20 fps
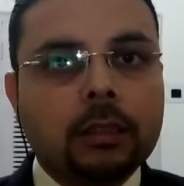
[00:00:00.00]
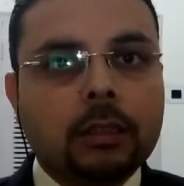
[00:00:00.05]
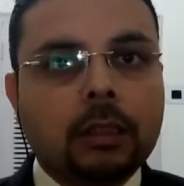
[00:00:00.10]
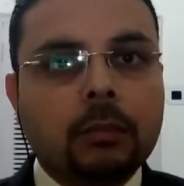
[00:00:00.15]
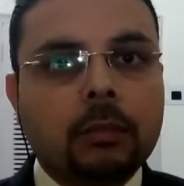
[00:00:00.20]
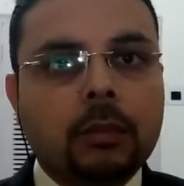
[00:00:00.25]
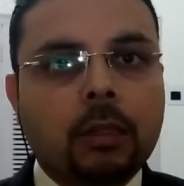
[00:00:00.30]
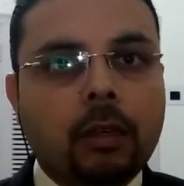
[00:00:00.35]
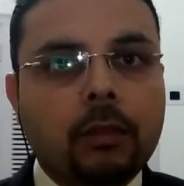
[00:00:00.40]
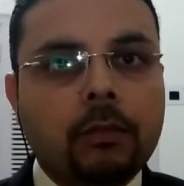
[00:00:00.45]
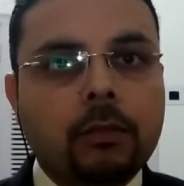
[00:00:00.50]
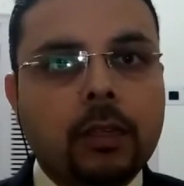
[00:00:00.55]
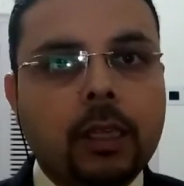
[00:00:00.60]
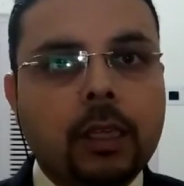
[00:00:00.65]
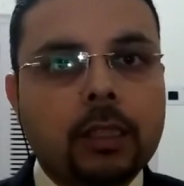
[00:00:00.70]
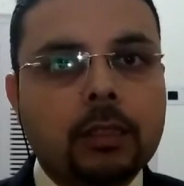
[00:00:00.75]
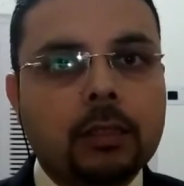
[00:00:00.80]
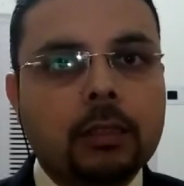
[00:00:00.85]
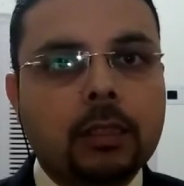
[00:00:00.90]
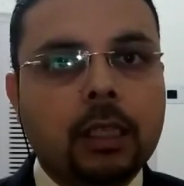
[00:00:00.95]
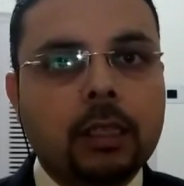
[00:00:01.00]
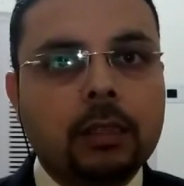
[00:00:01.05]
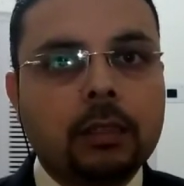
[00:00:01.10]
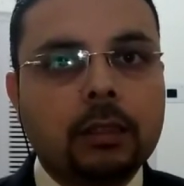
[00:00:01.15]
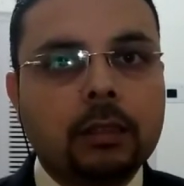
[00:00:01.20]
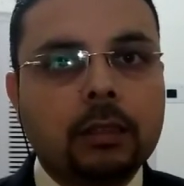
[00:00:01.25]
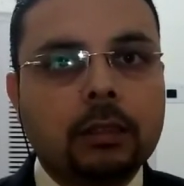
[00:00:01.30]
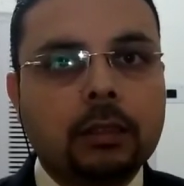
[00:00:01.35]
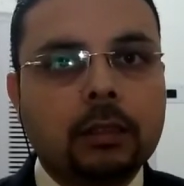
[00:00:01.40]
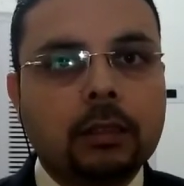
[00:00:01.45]
some thoughtful
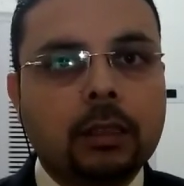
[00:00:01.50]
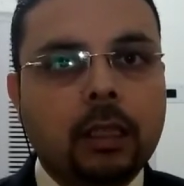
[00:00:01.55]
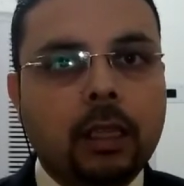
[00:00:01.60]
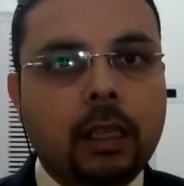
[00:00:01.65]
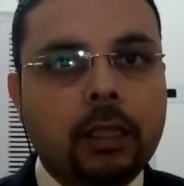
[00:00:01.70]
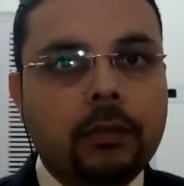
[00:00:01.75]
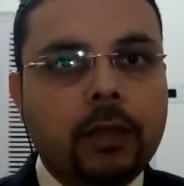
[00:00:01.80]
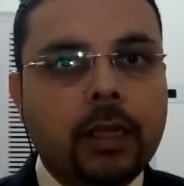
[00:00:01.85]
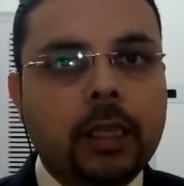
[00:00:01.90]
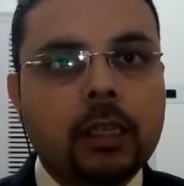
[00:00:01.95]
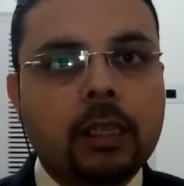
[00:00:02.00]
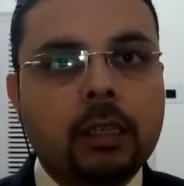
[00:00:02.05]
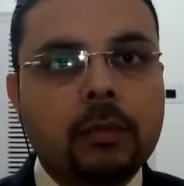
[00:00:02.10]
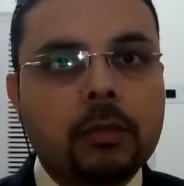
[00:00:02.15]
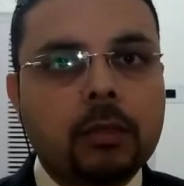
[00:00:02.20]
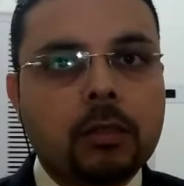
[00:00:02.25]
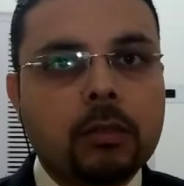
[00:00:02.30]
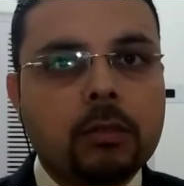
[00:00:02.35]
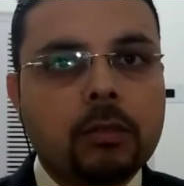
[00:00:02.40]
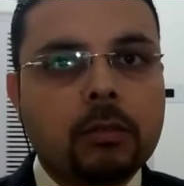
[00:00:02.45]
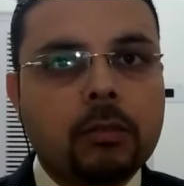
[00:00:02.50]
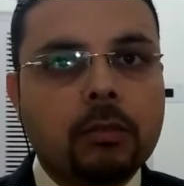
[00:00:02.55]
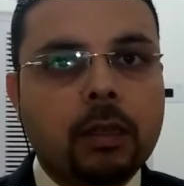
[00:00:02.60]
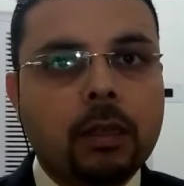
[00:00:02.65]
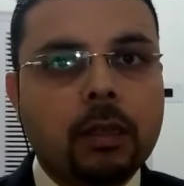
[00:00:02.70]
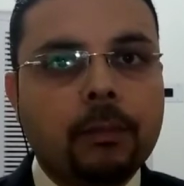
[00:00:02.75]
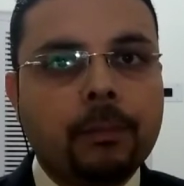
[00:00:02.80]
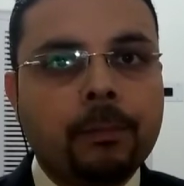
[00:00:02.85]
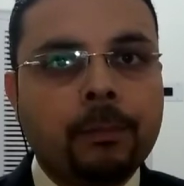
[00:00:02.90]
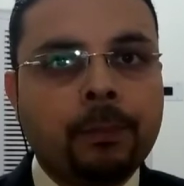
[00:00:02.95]
exercises. And when it comes to
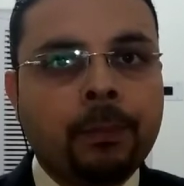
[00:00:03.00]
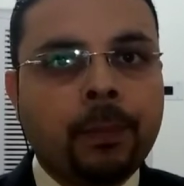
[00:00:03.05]
soul